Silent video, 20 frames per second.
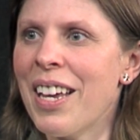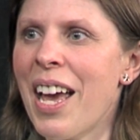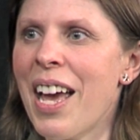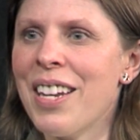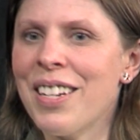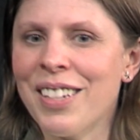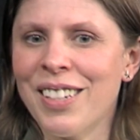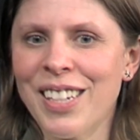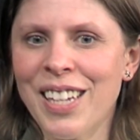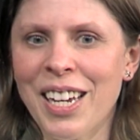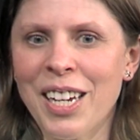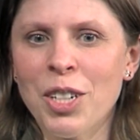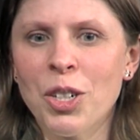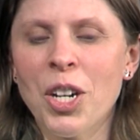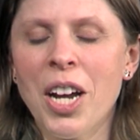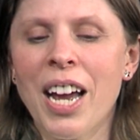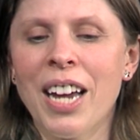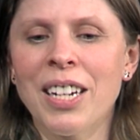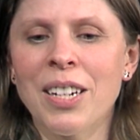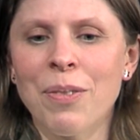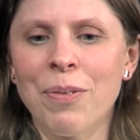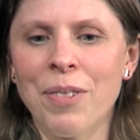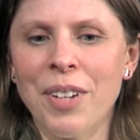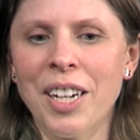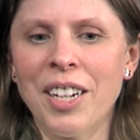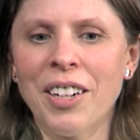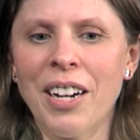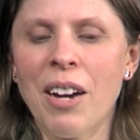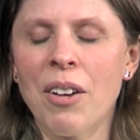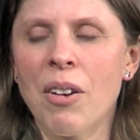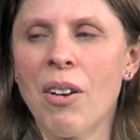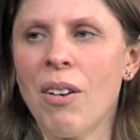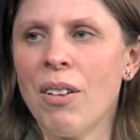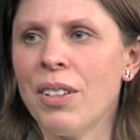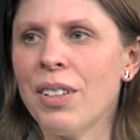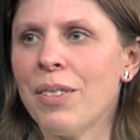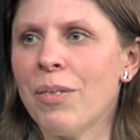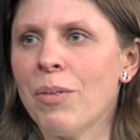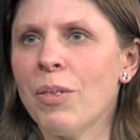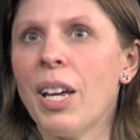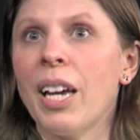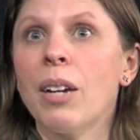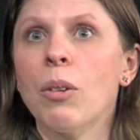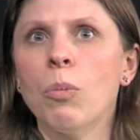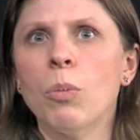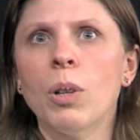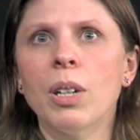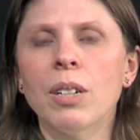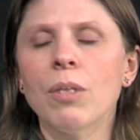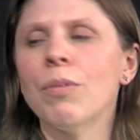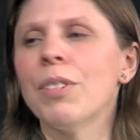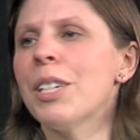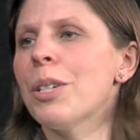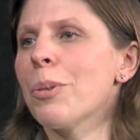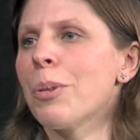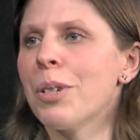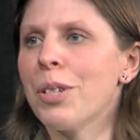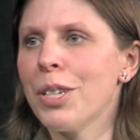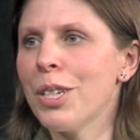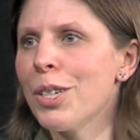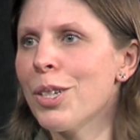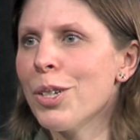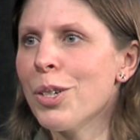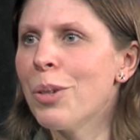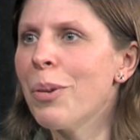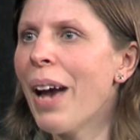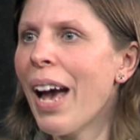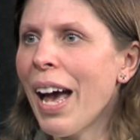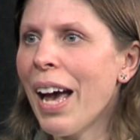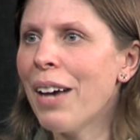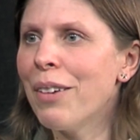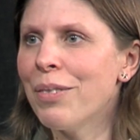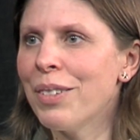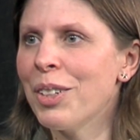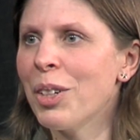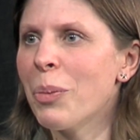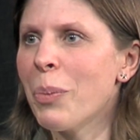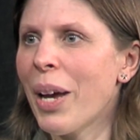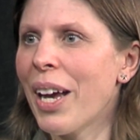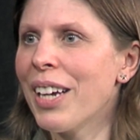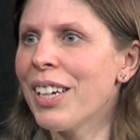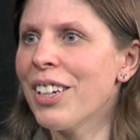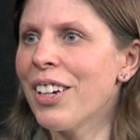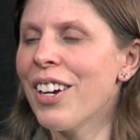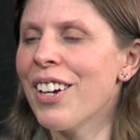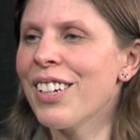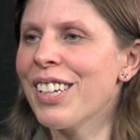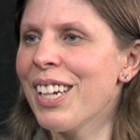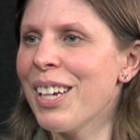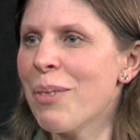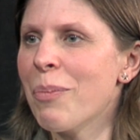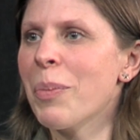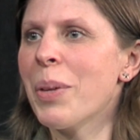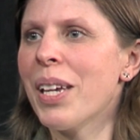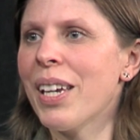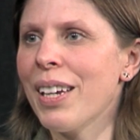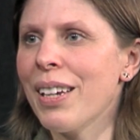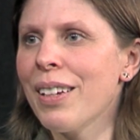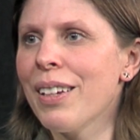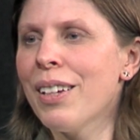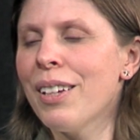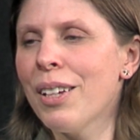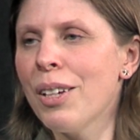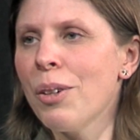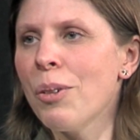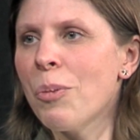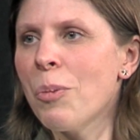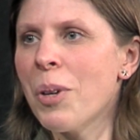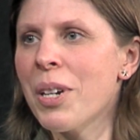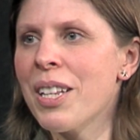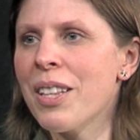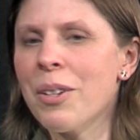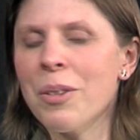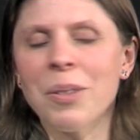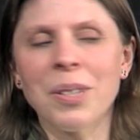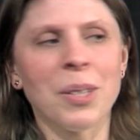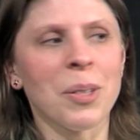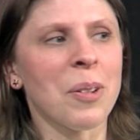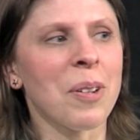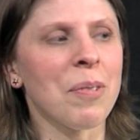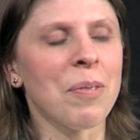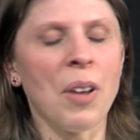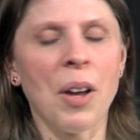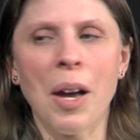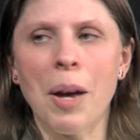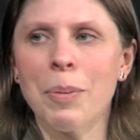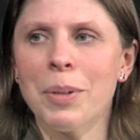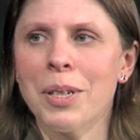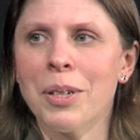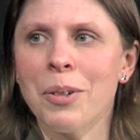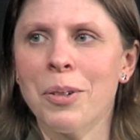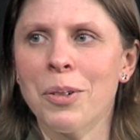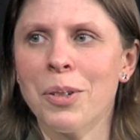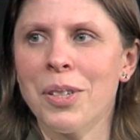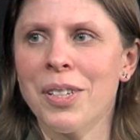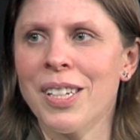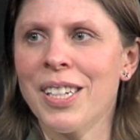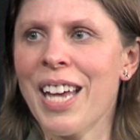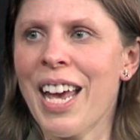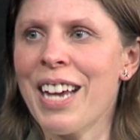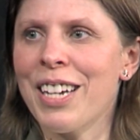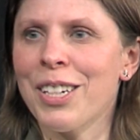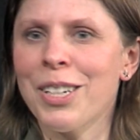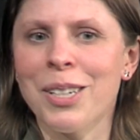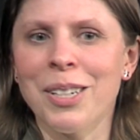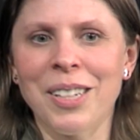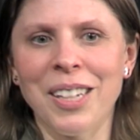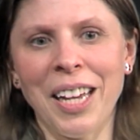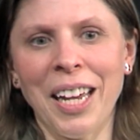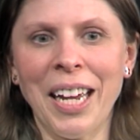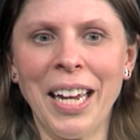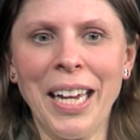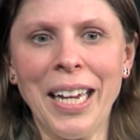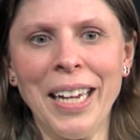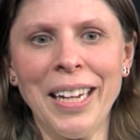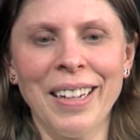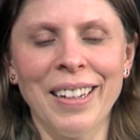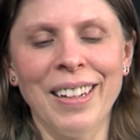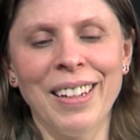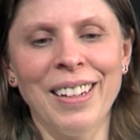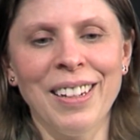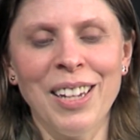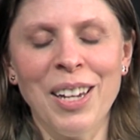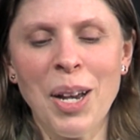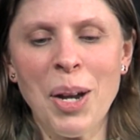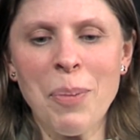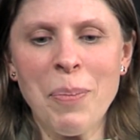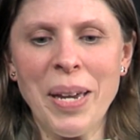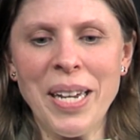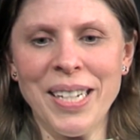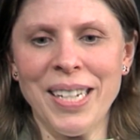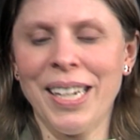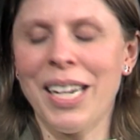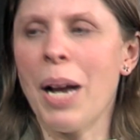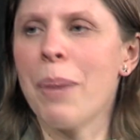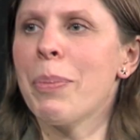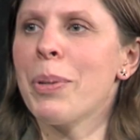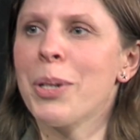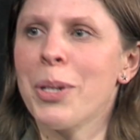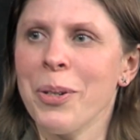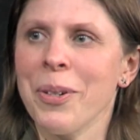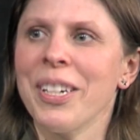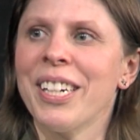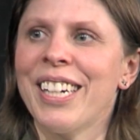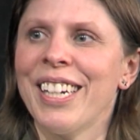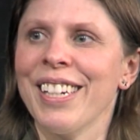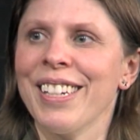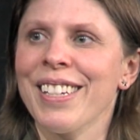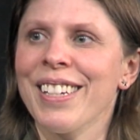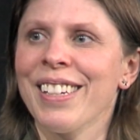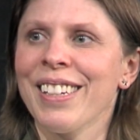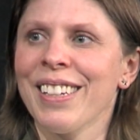And like trying to figure out all like what resources you have in your backyard can be one of those sort of obstacles slash like amazing opportunities.